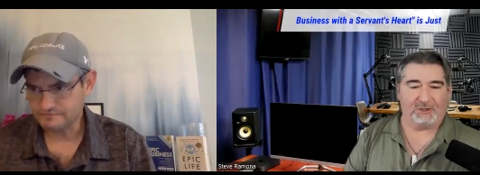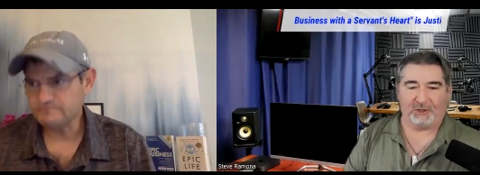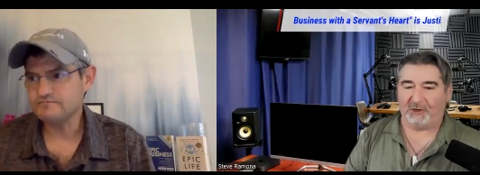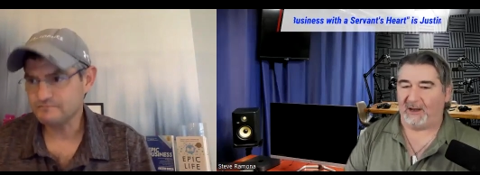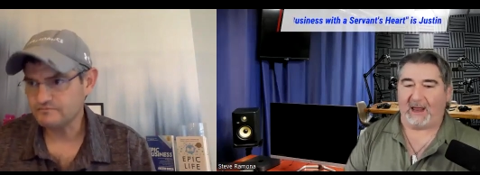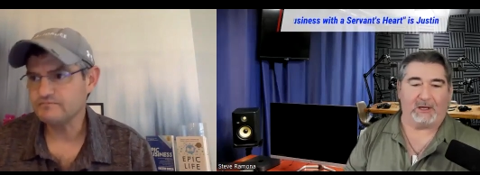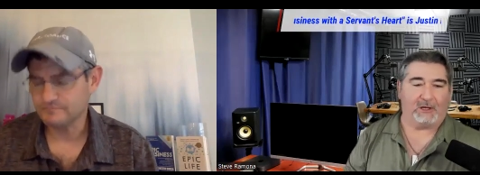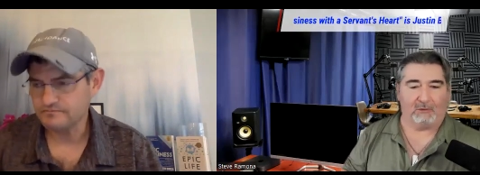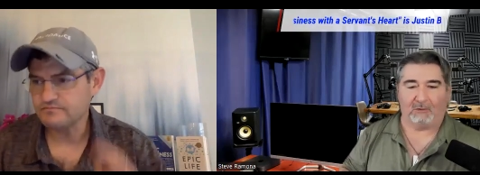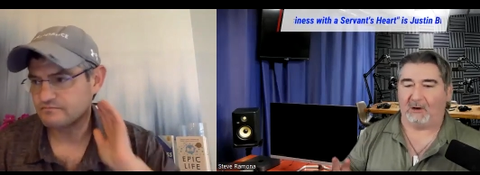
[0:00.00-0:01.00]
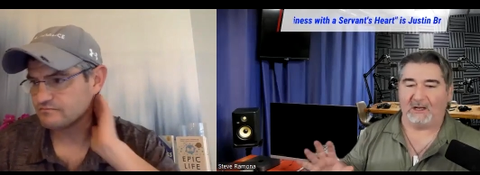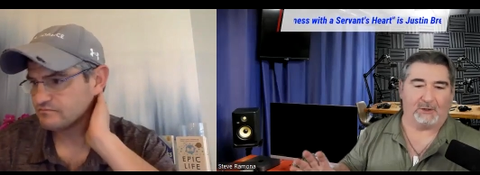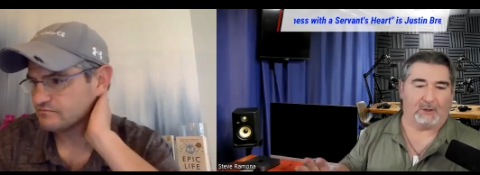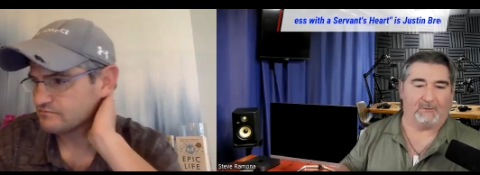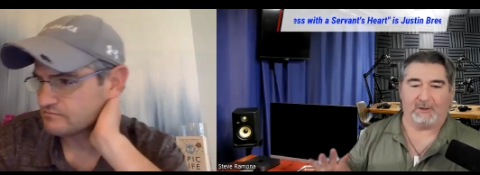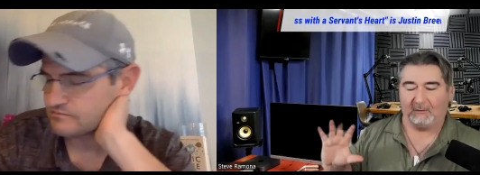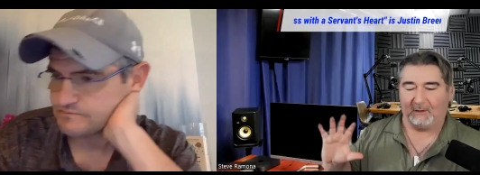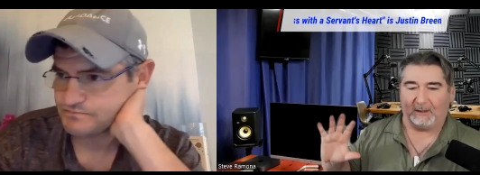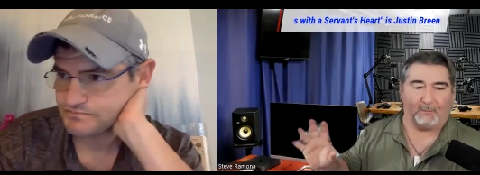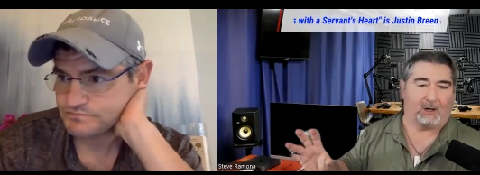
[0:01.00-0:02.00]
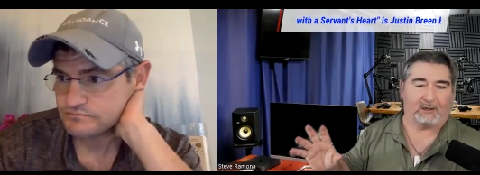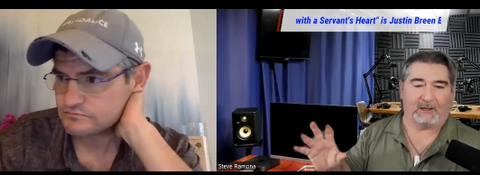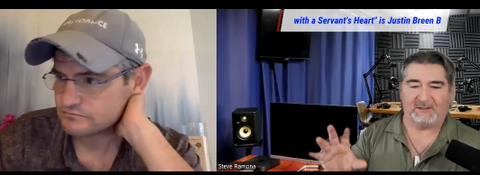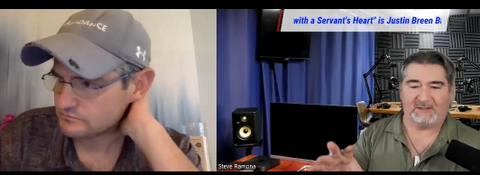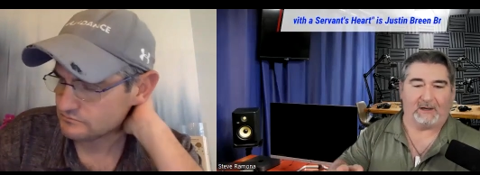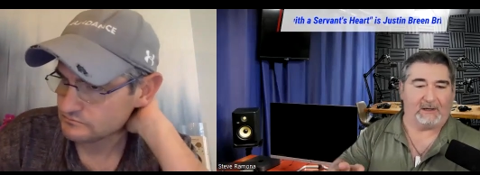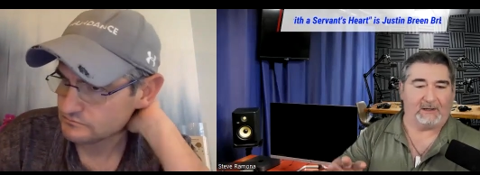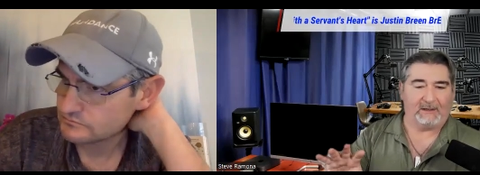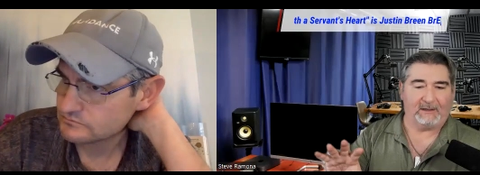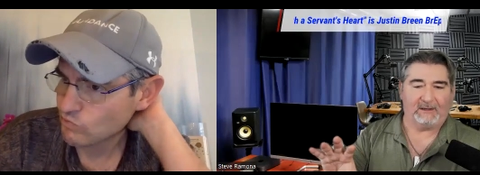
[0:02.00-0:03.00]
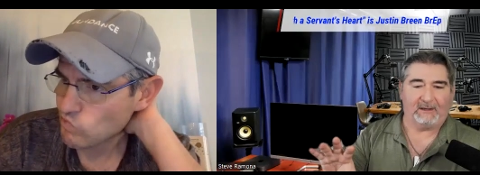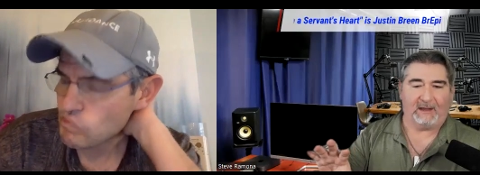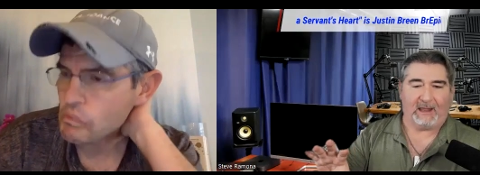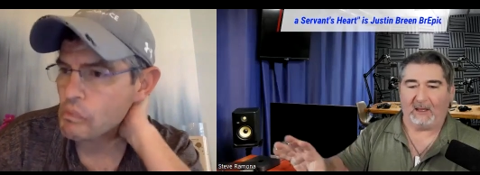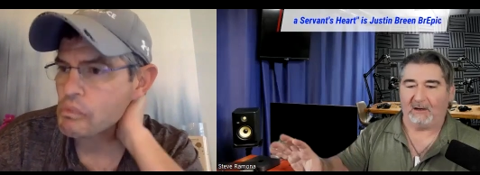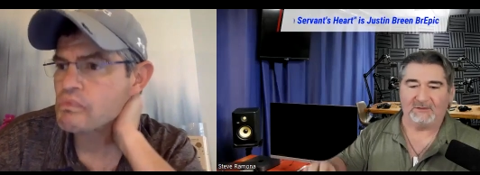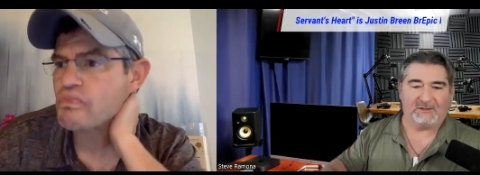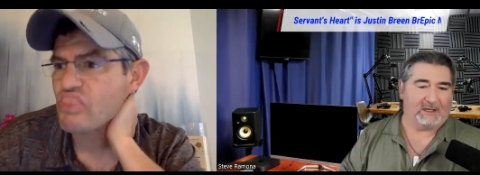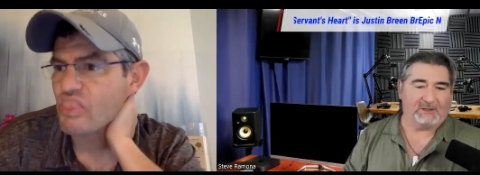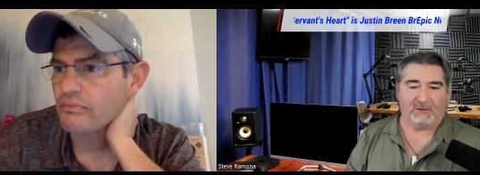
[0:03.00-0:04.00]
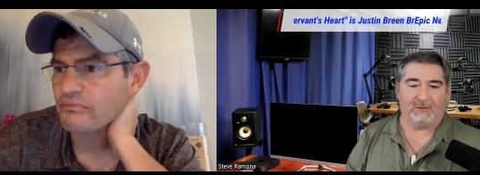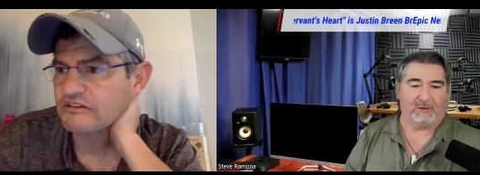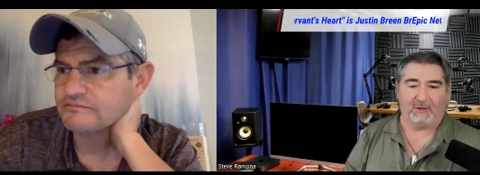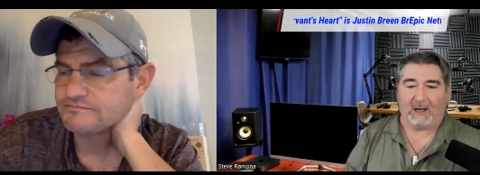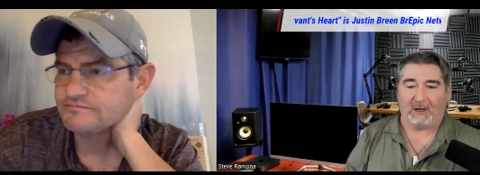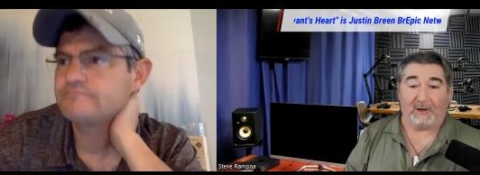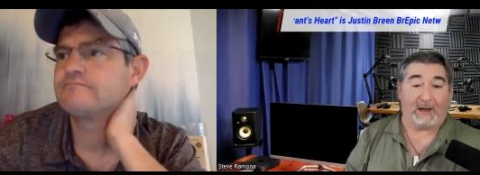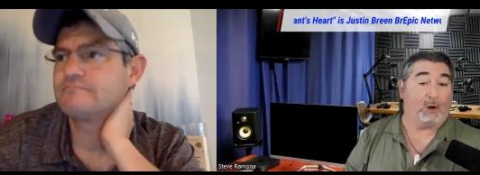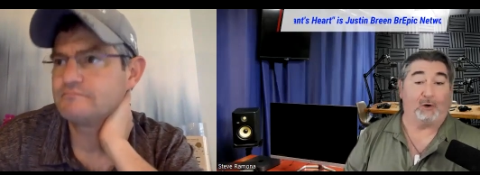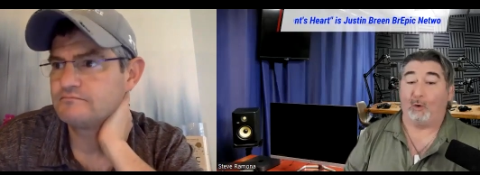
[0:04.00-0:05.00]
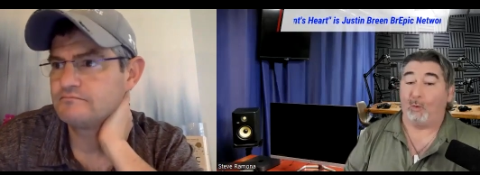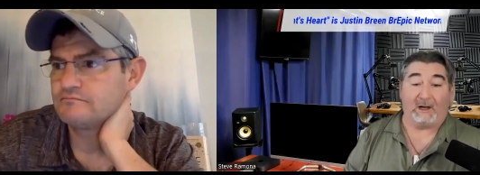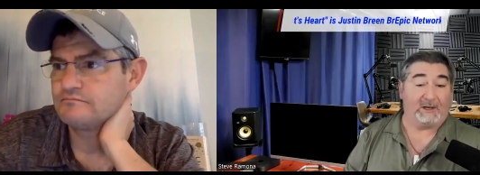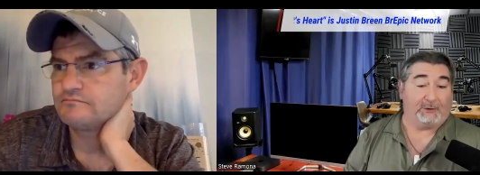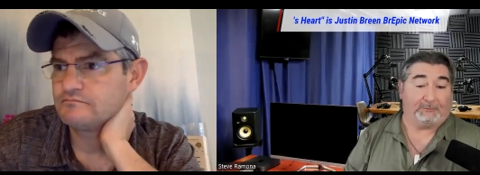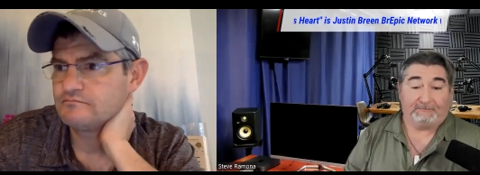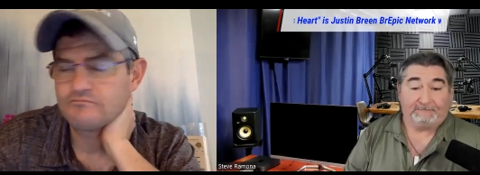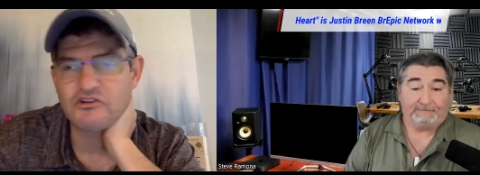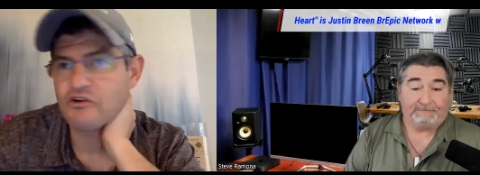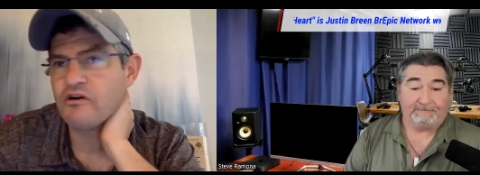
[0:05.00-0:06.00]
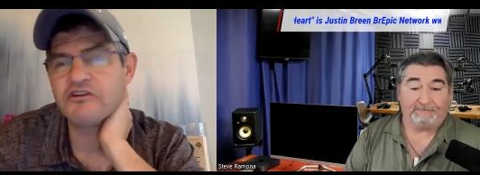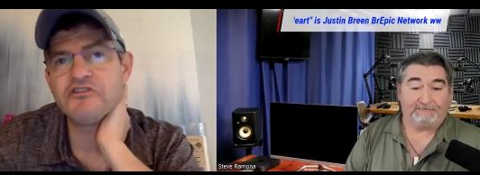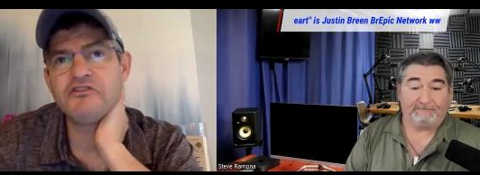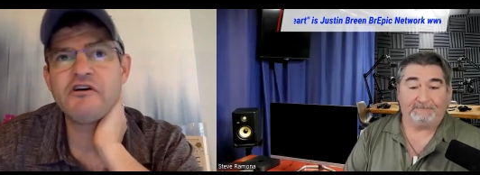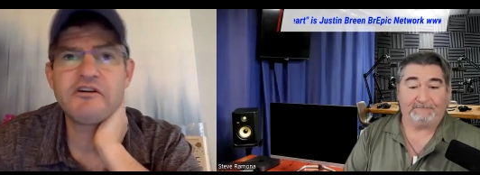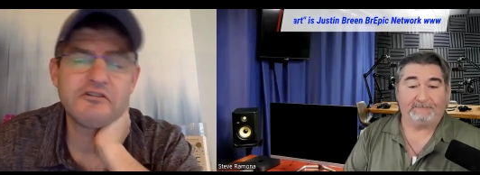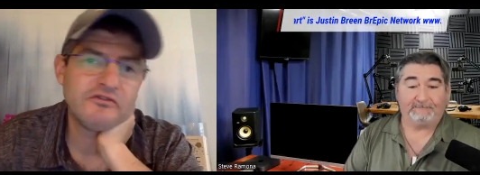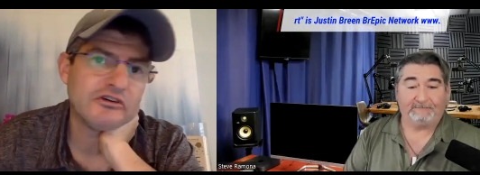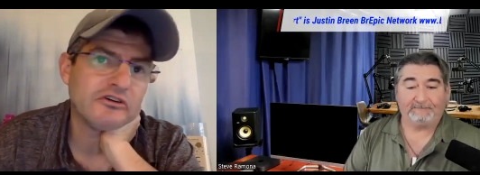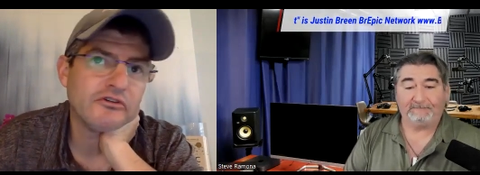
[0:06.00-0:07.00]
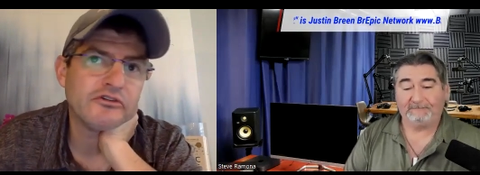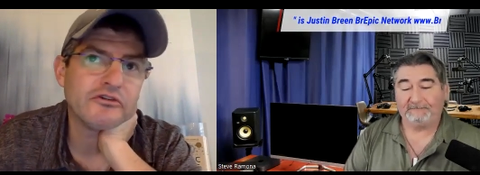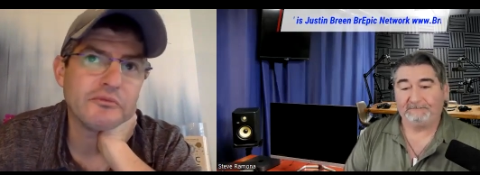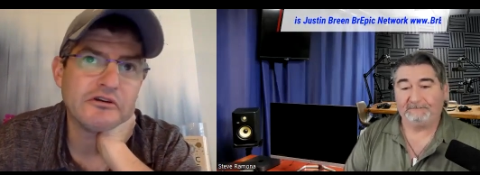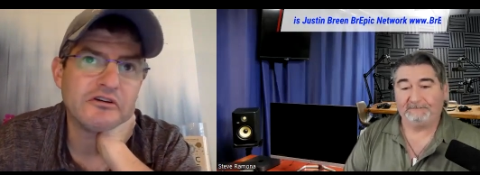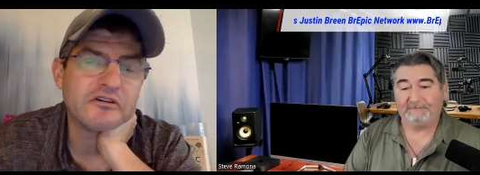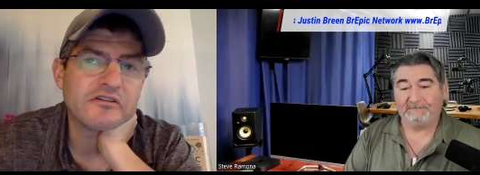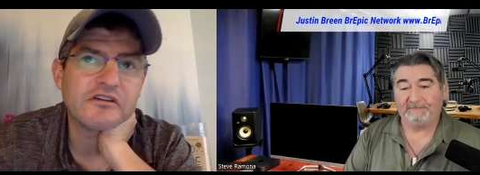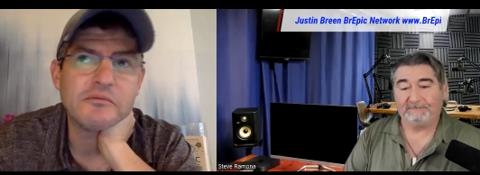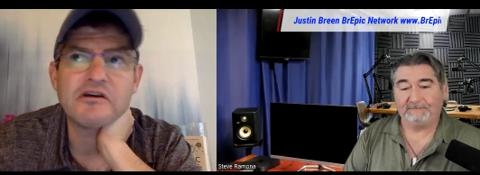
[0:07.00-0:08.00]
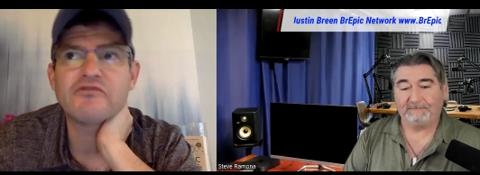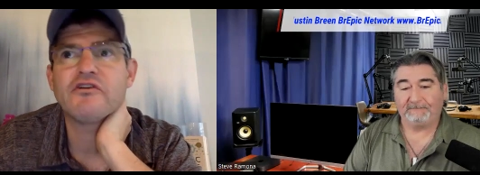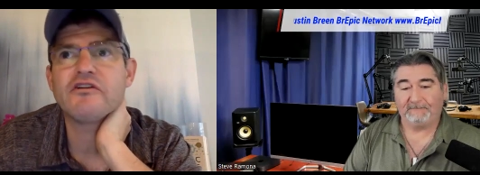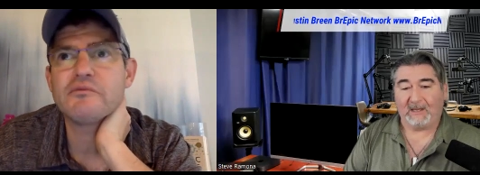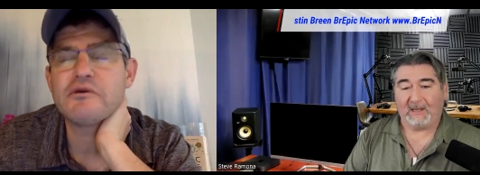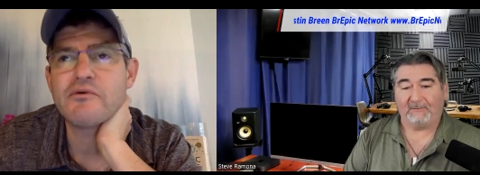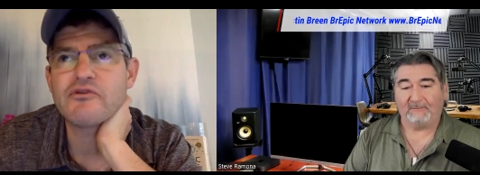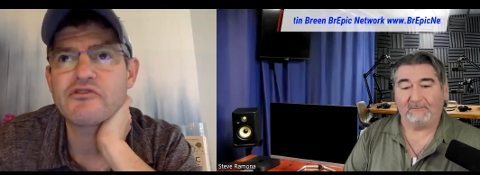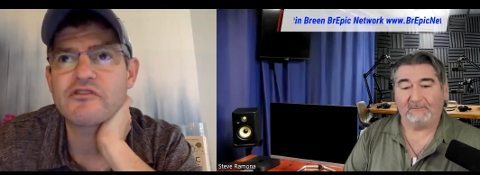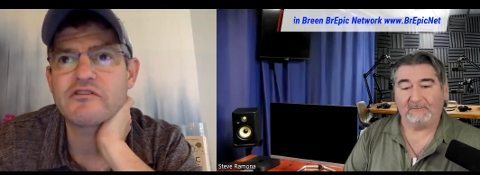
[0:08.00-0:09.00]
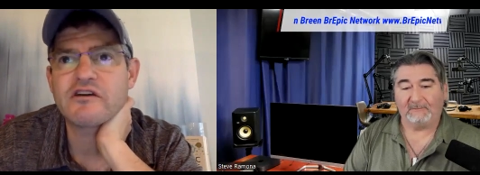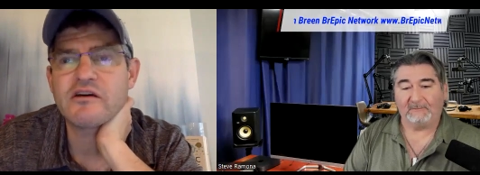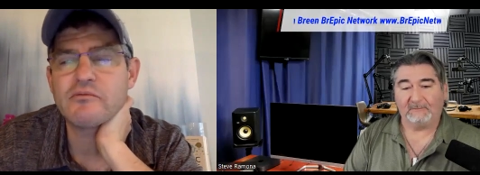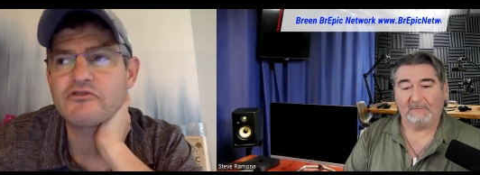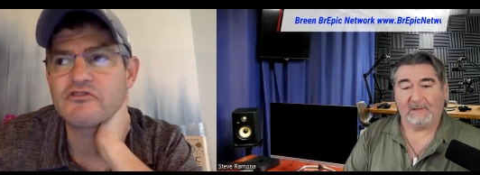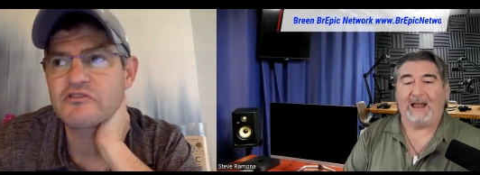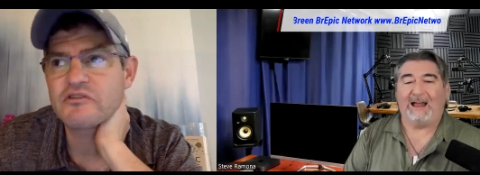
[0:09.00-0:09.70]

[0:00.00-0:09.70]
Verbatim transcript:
Speaker 1: you're good at. You don't cross over. You let Mark and Sarah handle those things you're you're not good at or don't want to do.
Speaker 2: Don't want to do. I don't even go to their meetings. They make fun of yep. me most of the time, which is